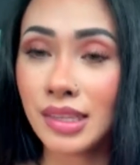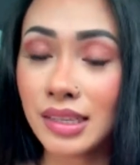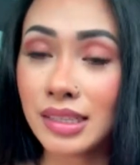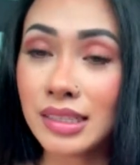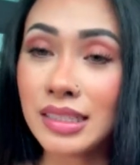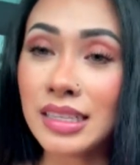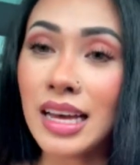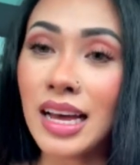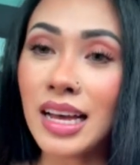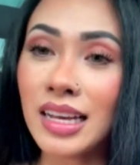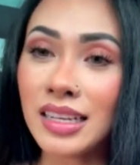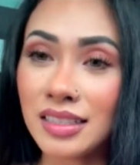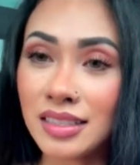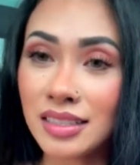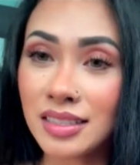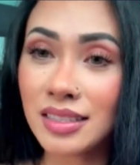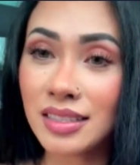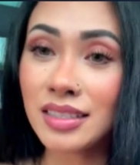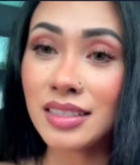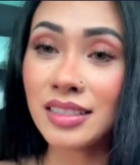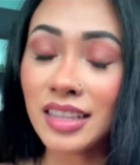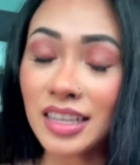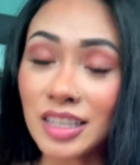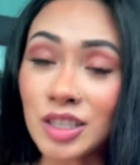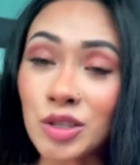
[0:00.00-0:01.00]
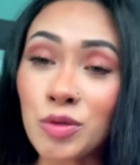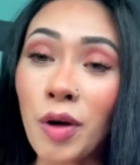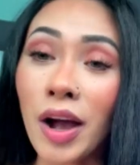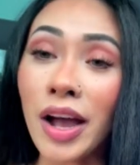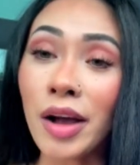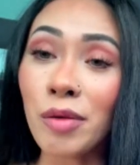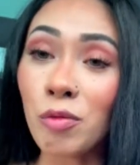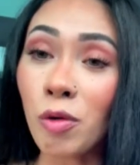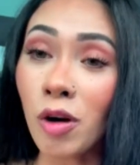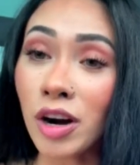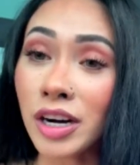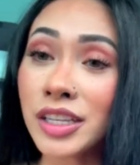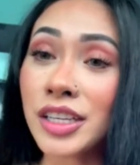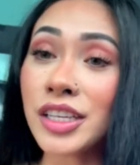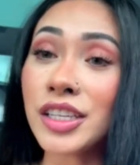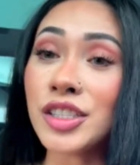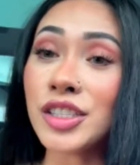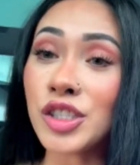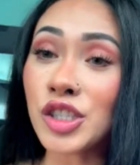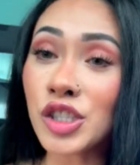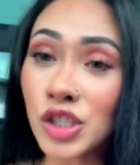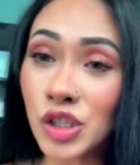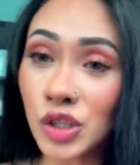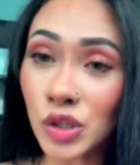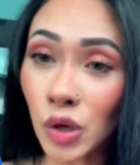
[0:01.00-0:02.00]
Yes. That's why I'm working
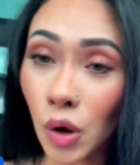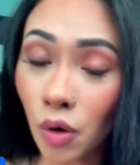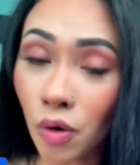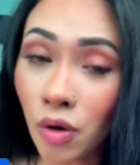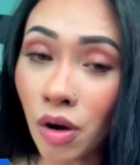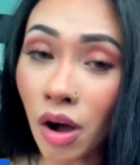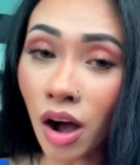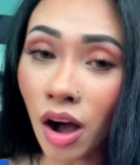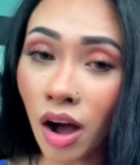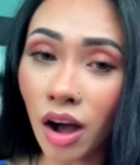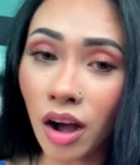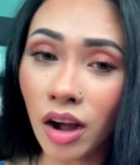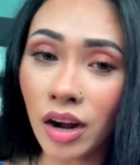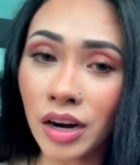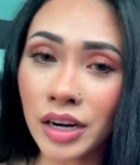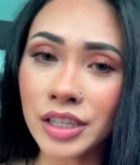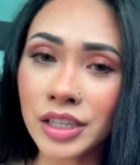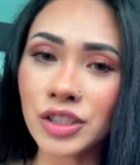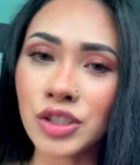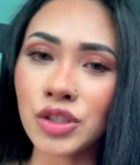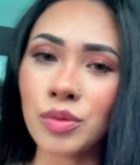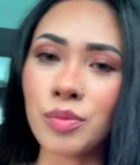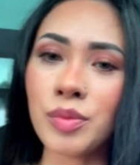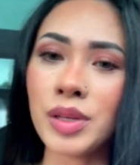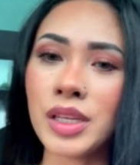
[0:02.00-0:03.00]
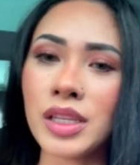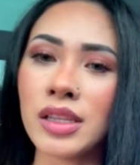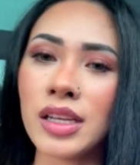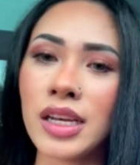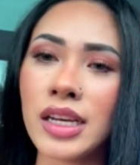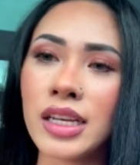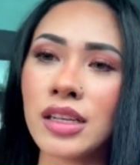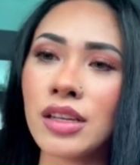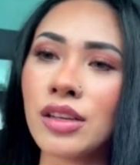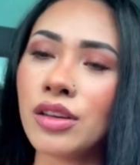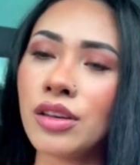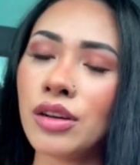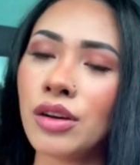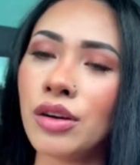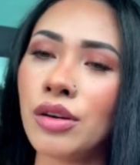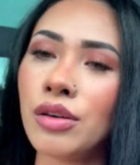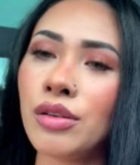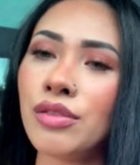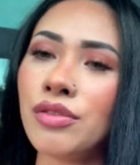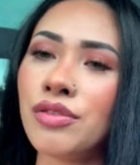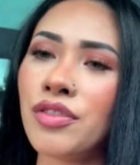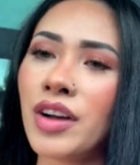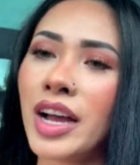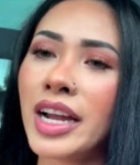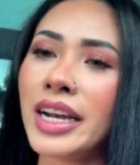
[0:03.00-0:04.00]
so hard to be like,
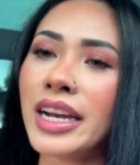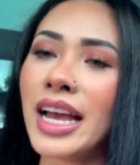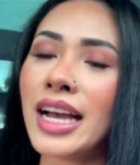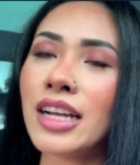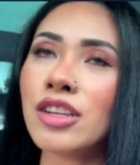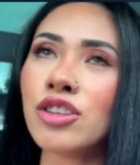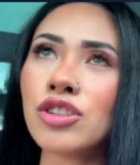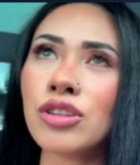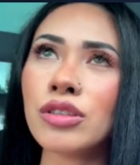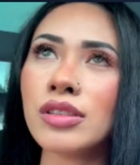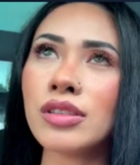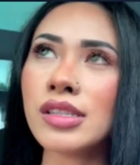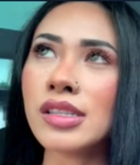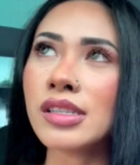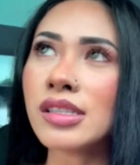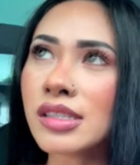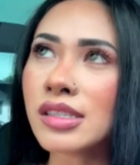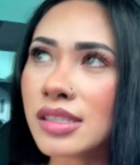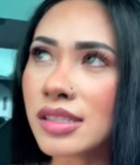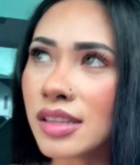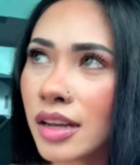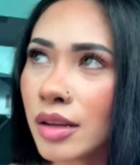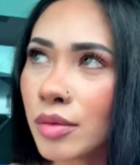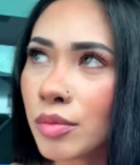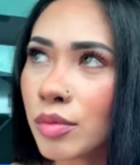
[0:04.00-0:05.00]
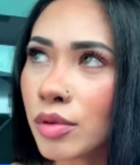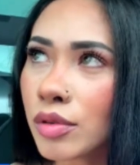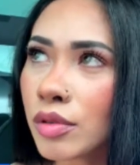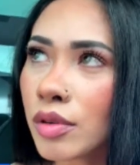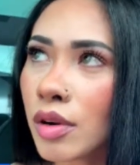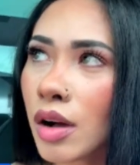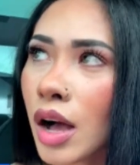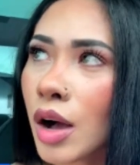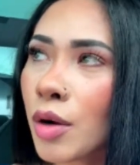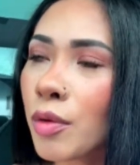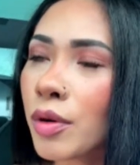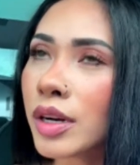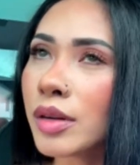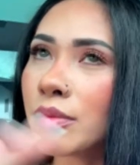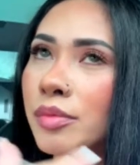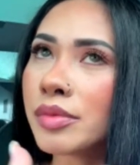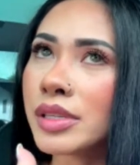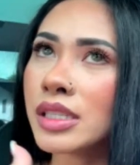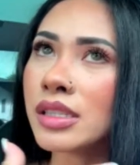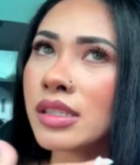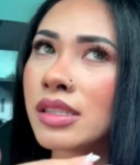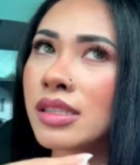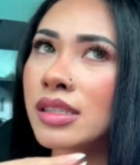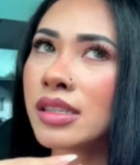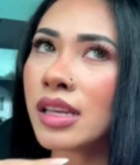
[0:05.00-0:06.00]
financially stable. I want to be
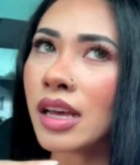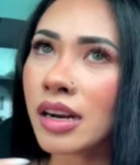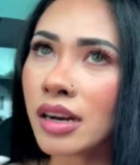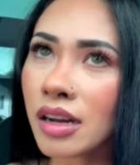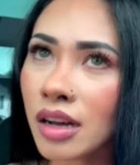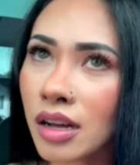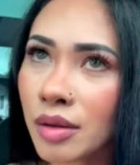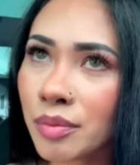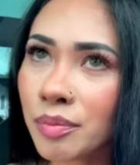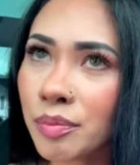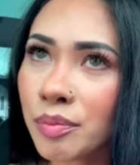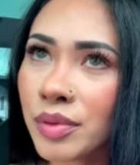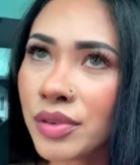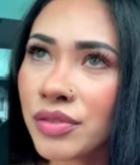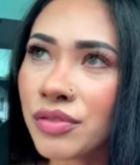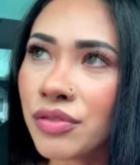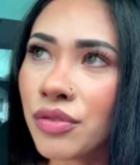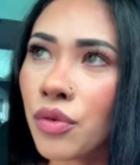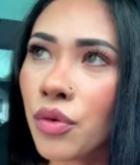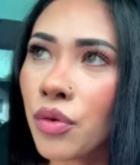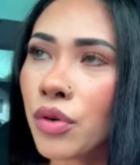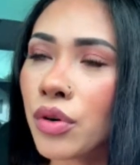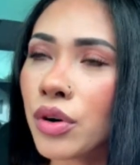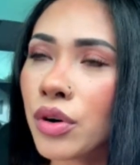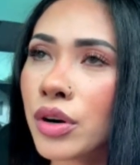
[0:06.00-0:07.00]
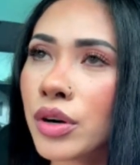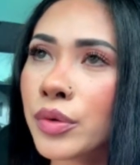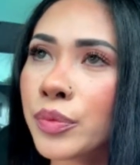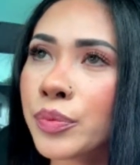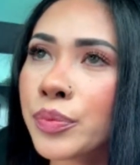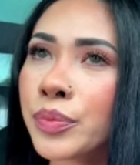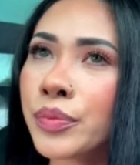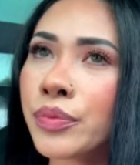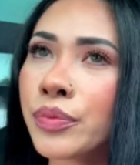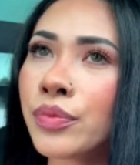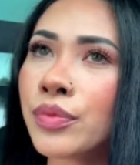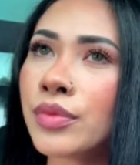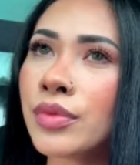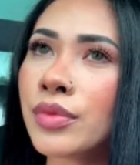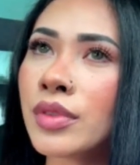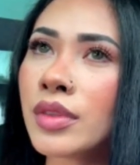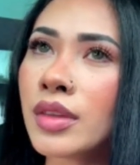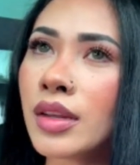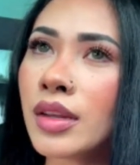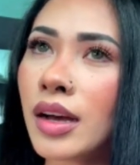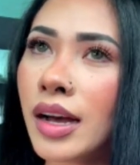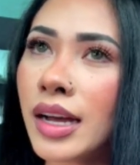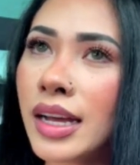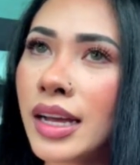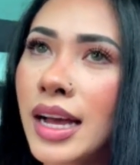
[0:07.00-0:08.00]
set up before
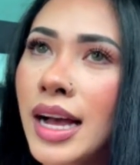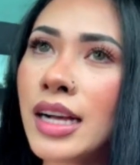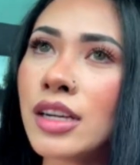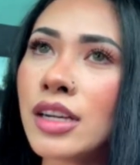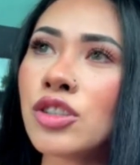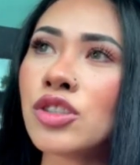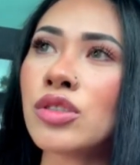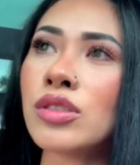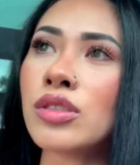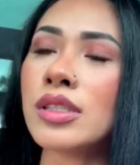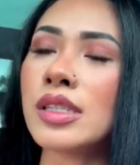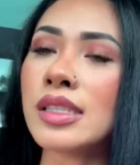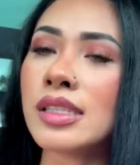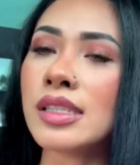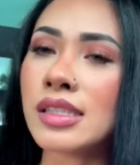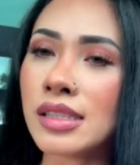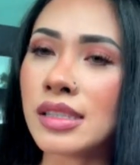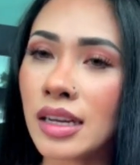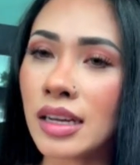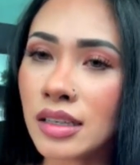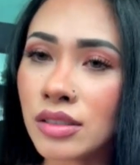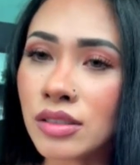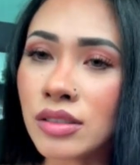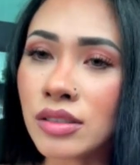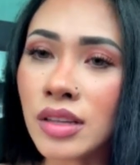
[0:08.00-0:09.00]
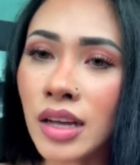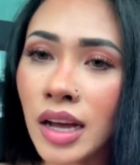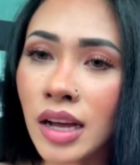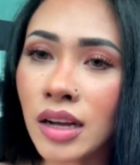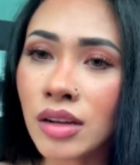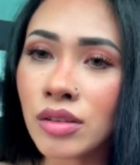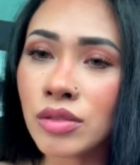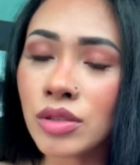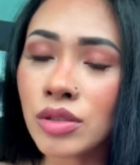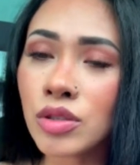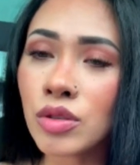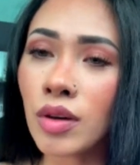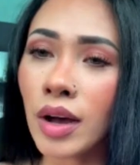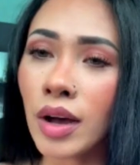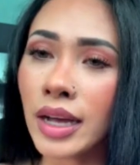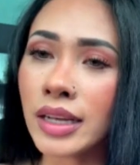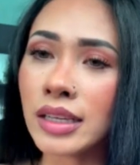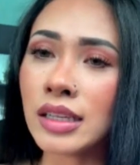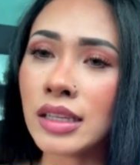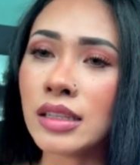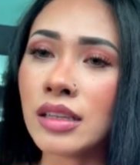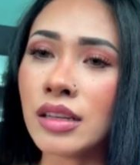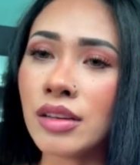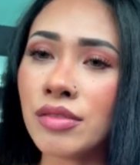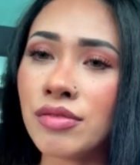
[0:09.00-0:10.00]
I actually settle down so I
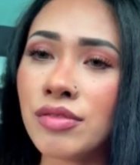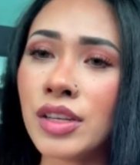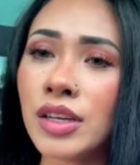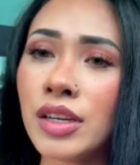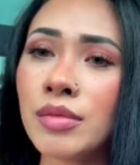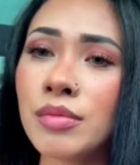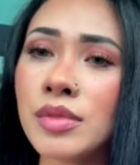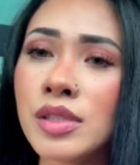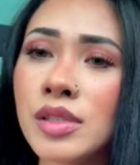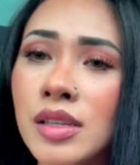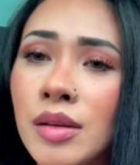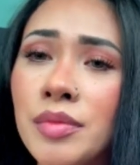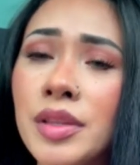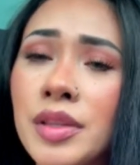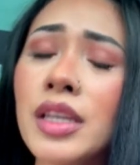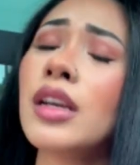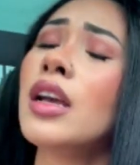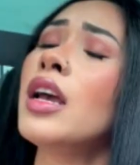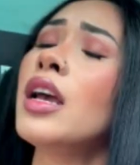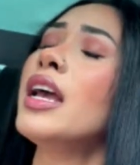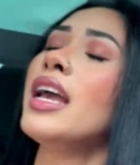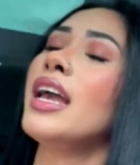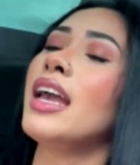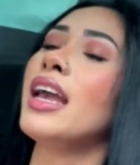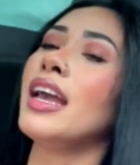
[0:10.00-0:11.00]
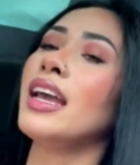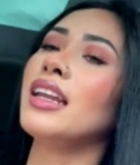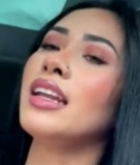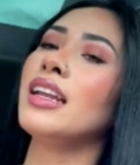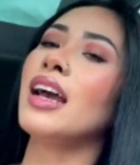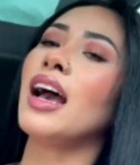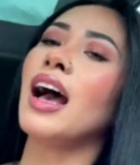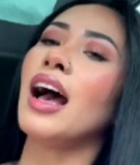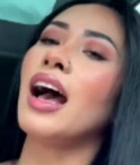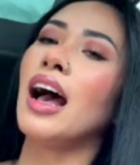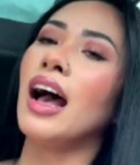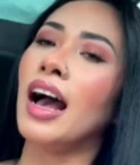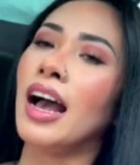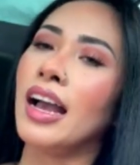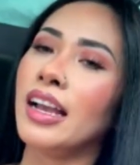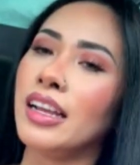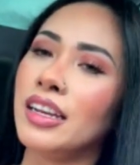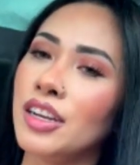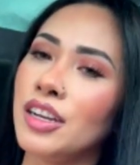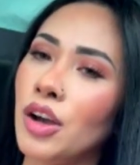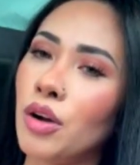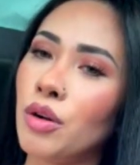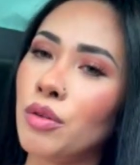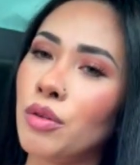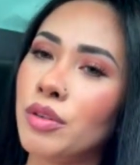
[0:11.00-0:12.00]
can give them something. And I
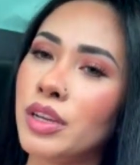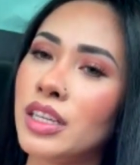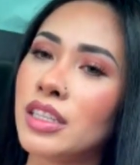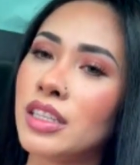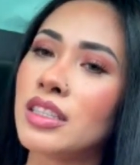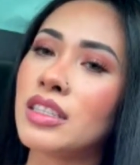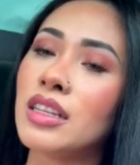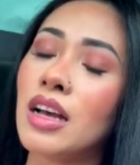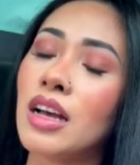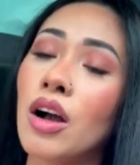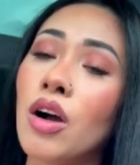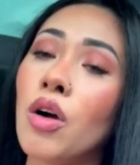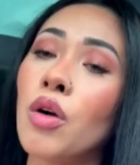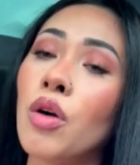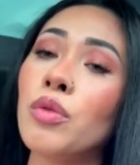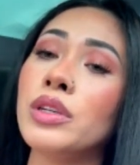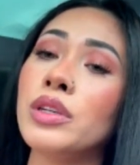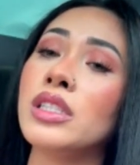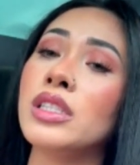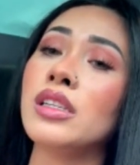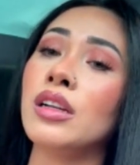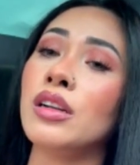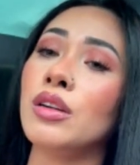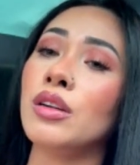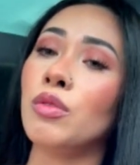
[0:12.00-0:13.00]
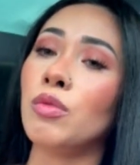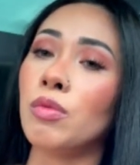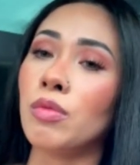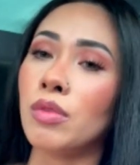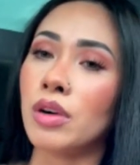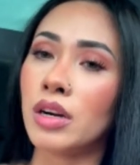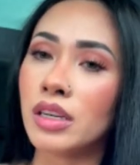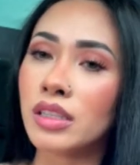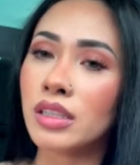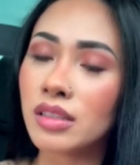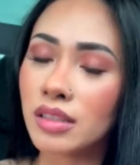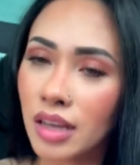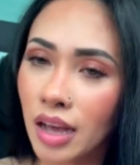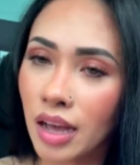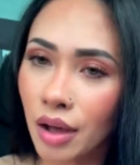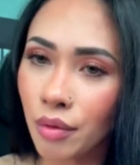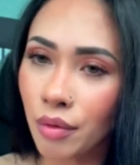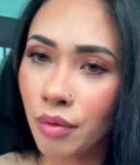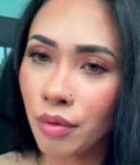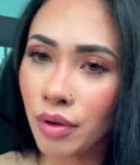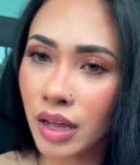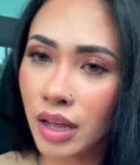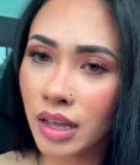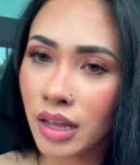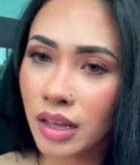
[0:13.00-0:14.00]
know it's not always going to work that
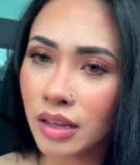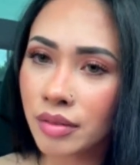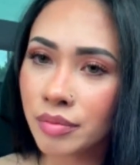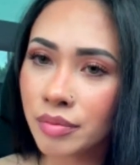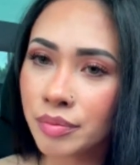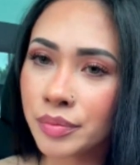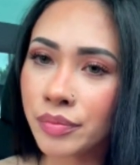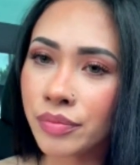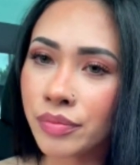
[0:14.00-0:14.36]
way,